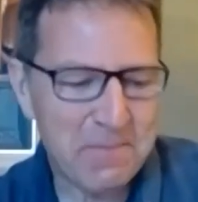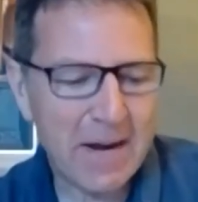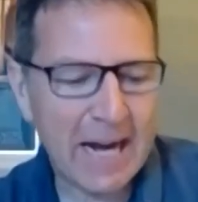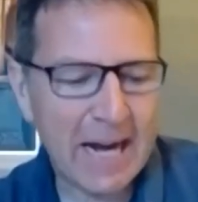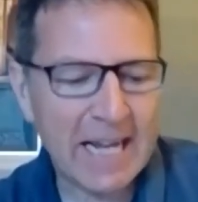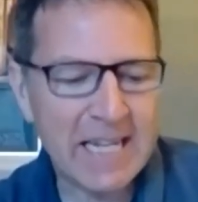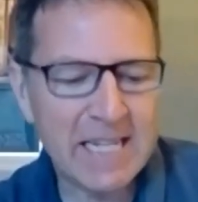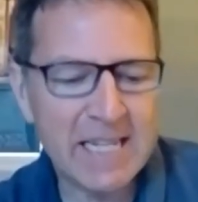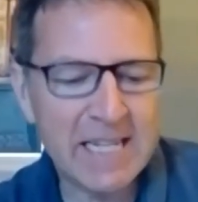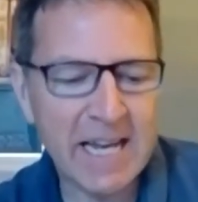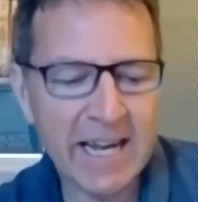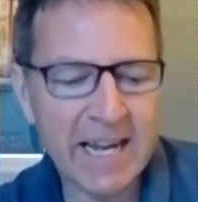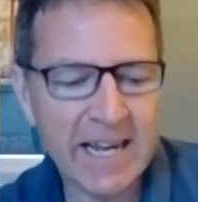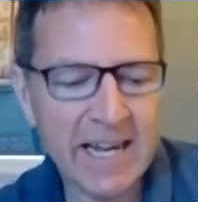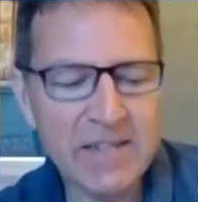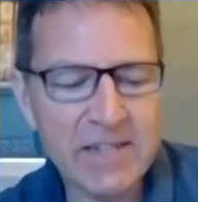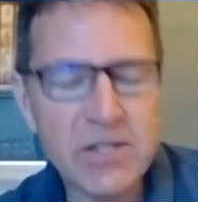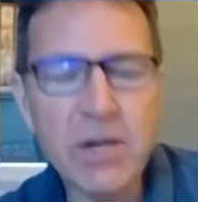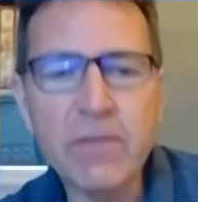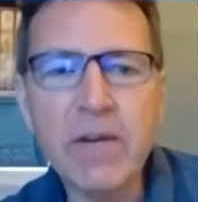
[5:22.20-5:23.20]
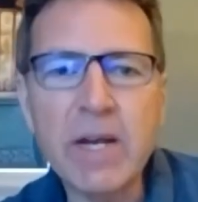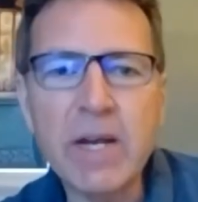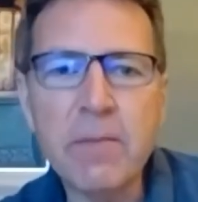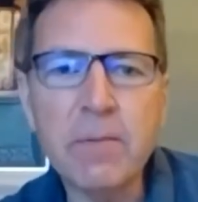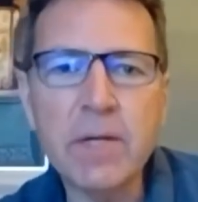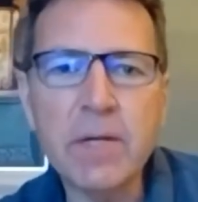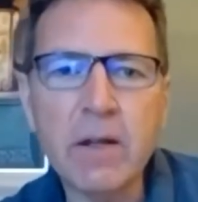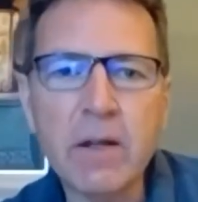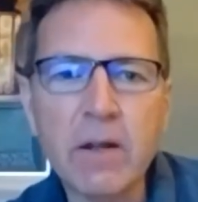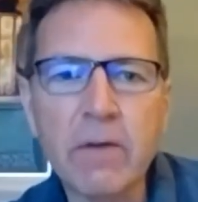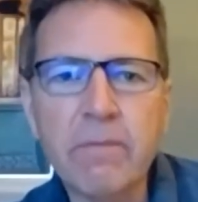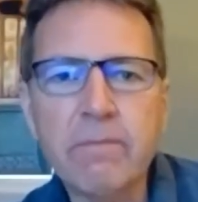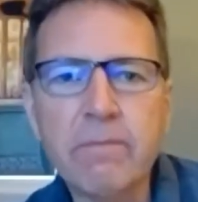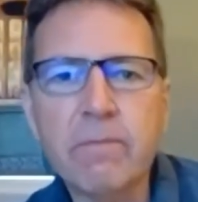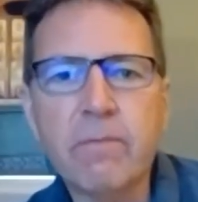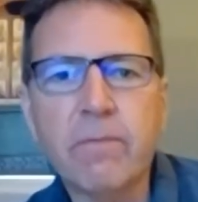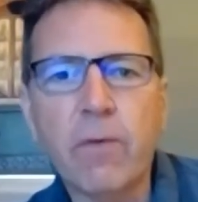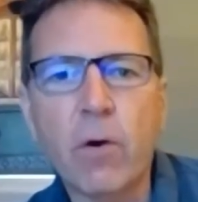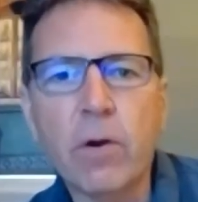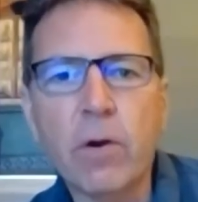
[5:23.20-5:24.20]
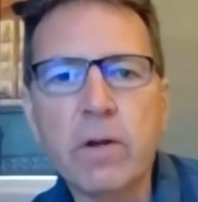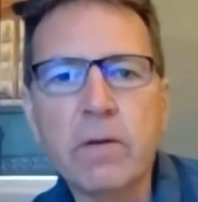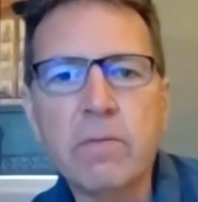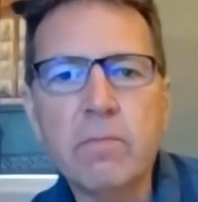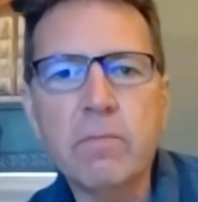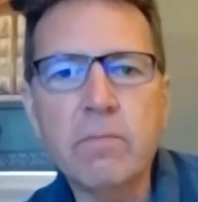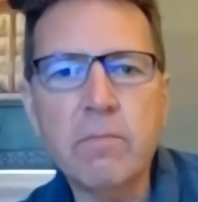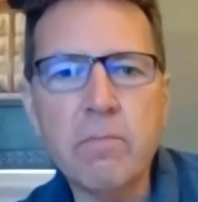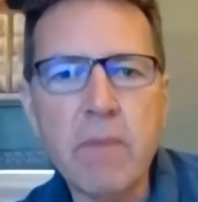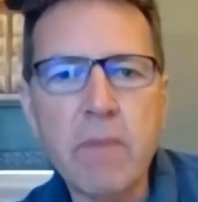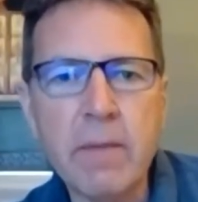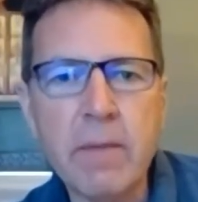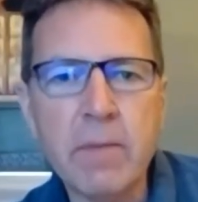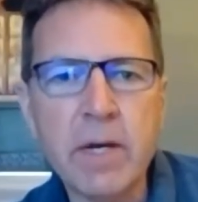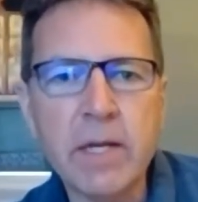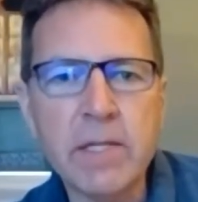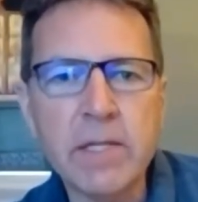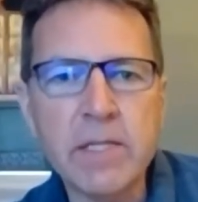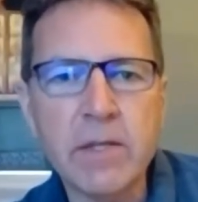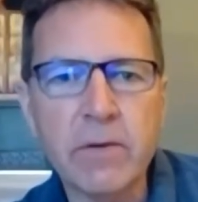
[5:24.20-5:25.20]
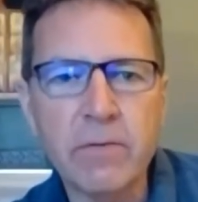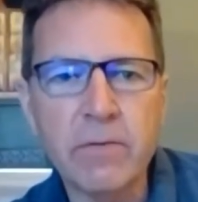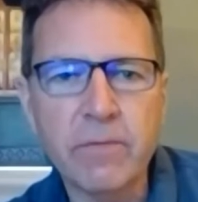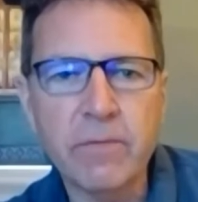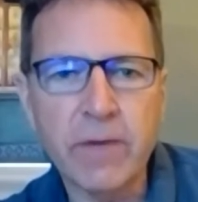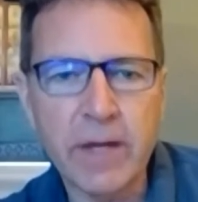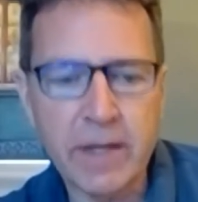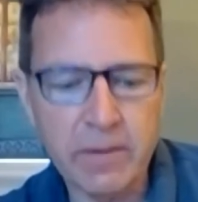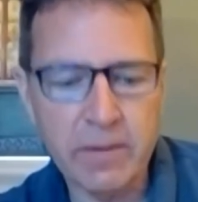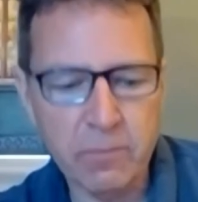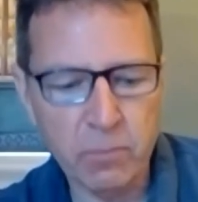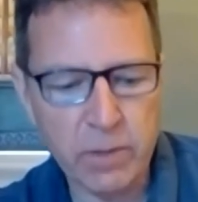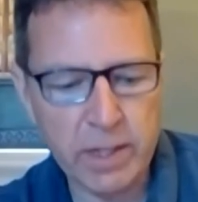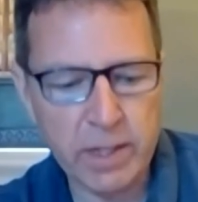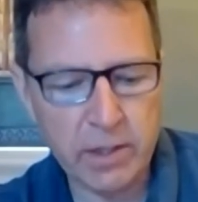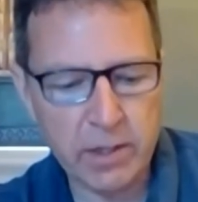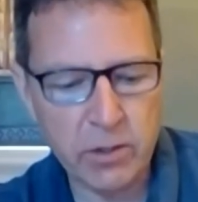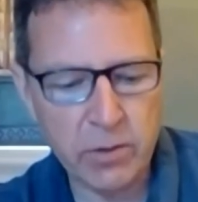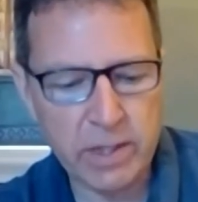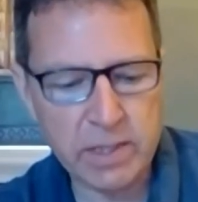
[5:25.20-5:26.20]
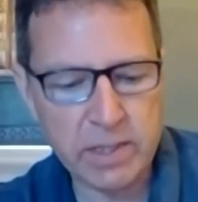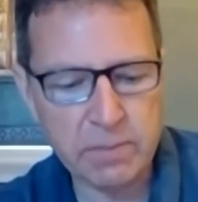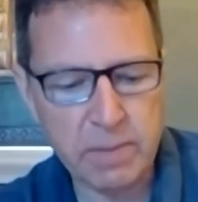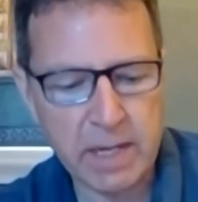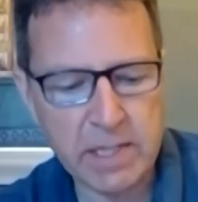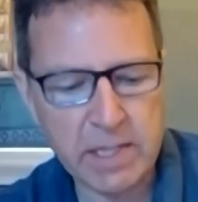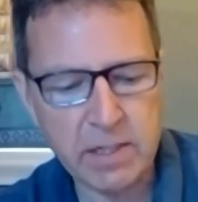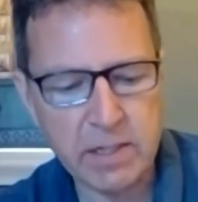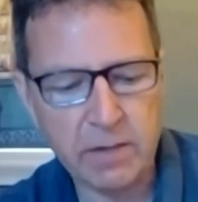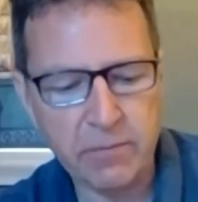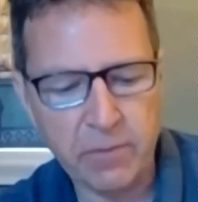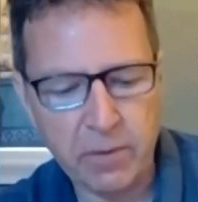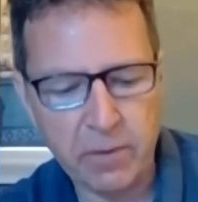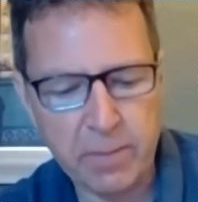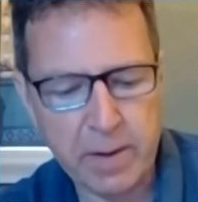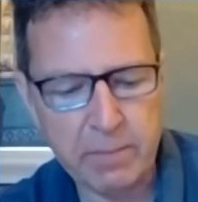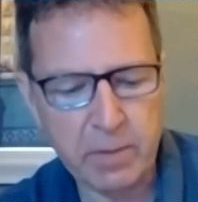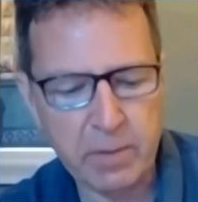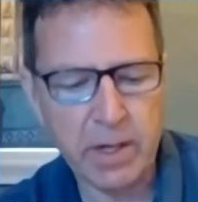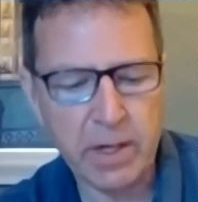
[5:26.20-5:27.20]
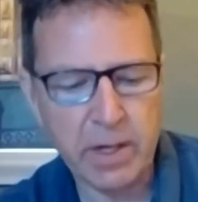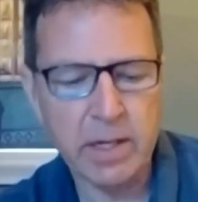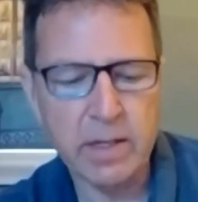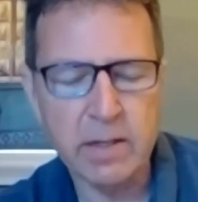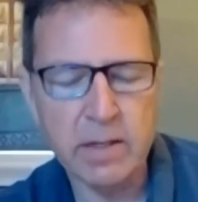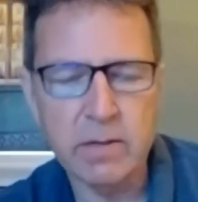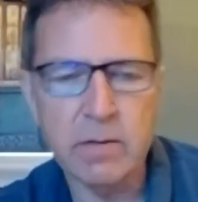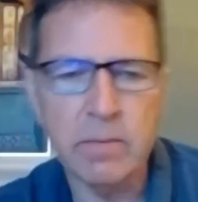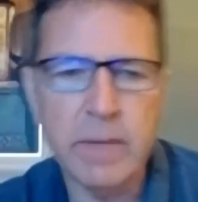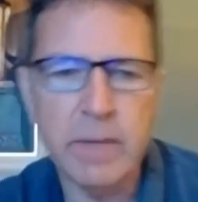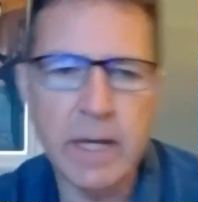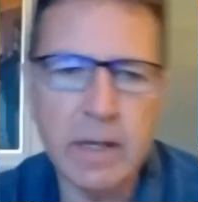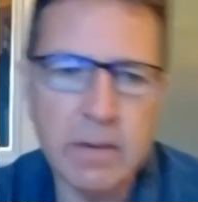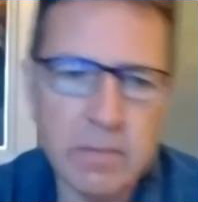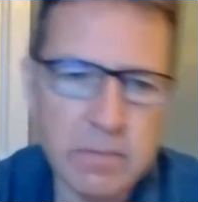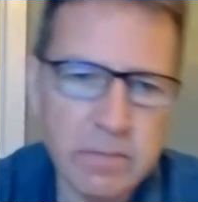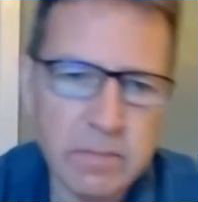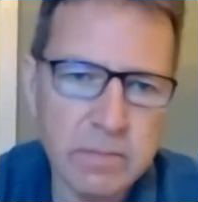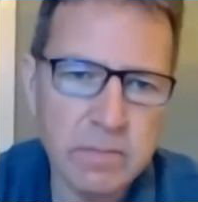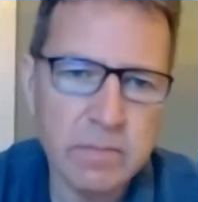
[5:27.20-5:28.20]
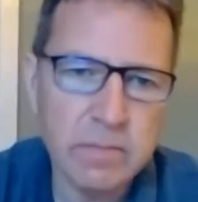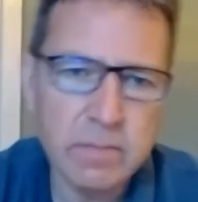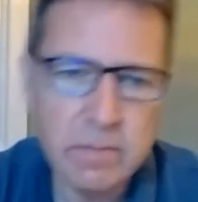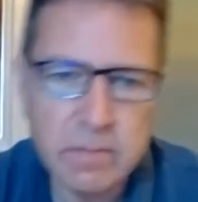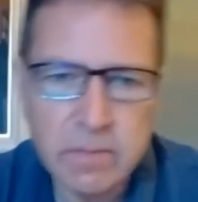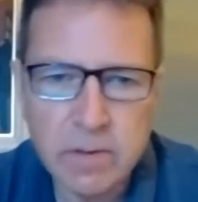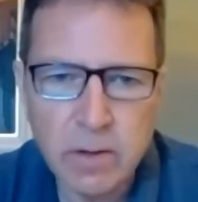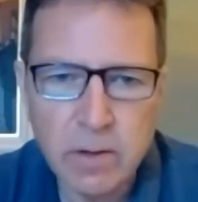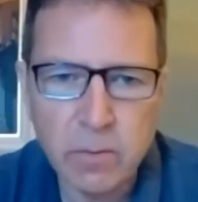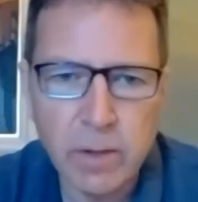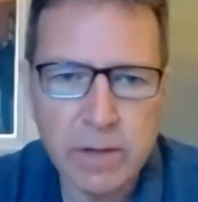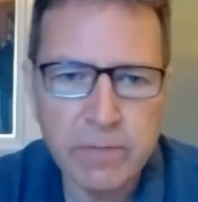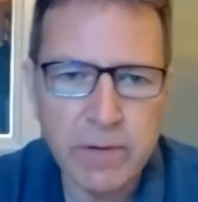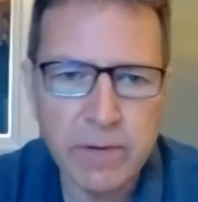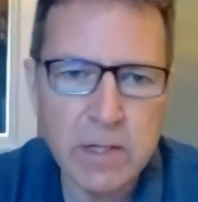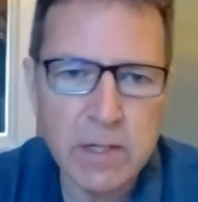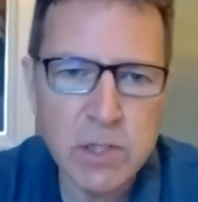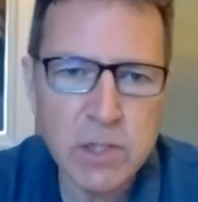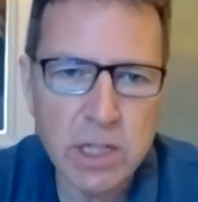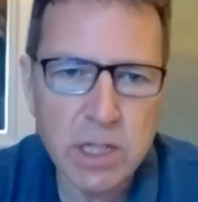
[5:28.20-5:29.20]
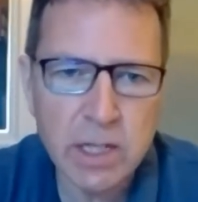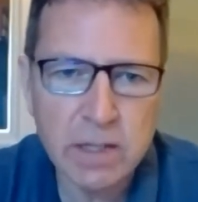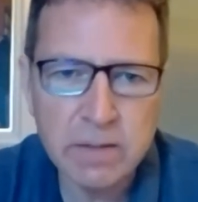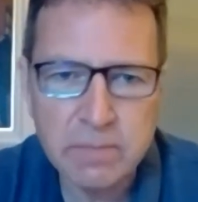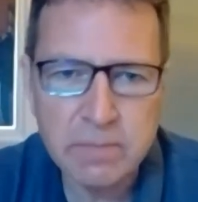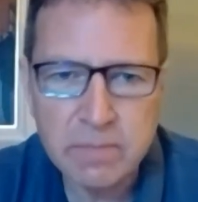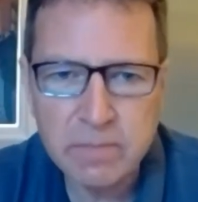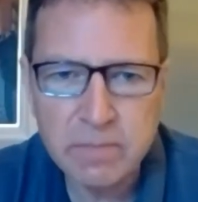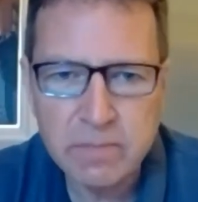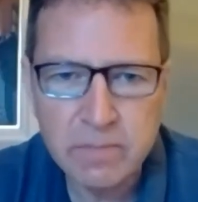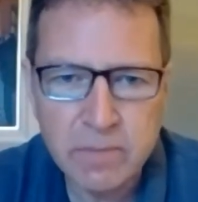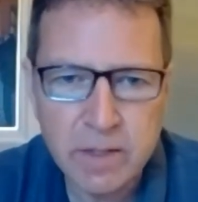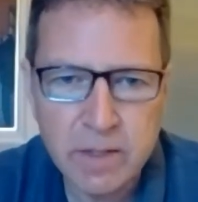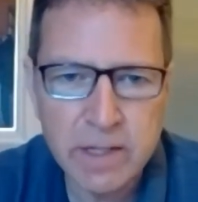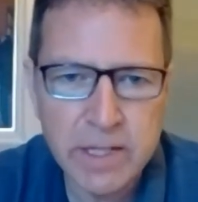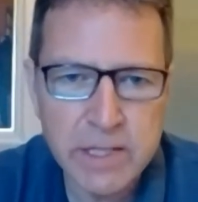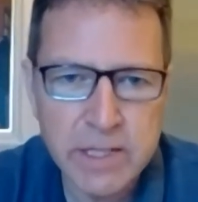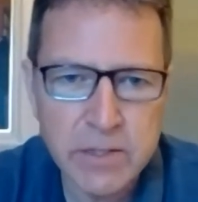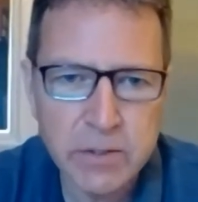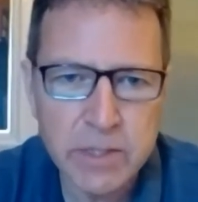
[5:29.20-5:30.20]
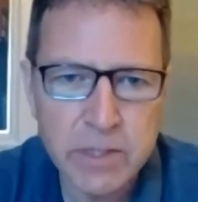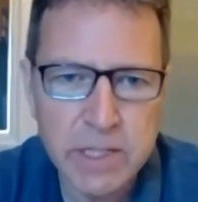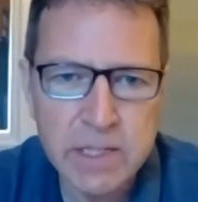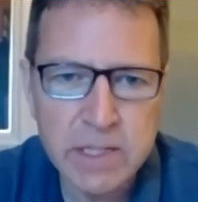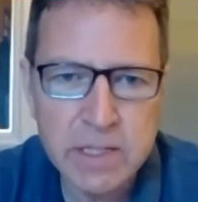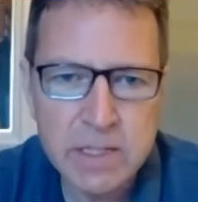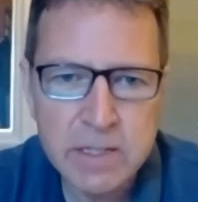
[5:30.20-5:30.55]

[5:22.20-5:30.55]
and uh, do you have any particular fond memories of uh, winning the US Master? If I remember right, you met your wife Angela at Hazeltine.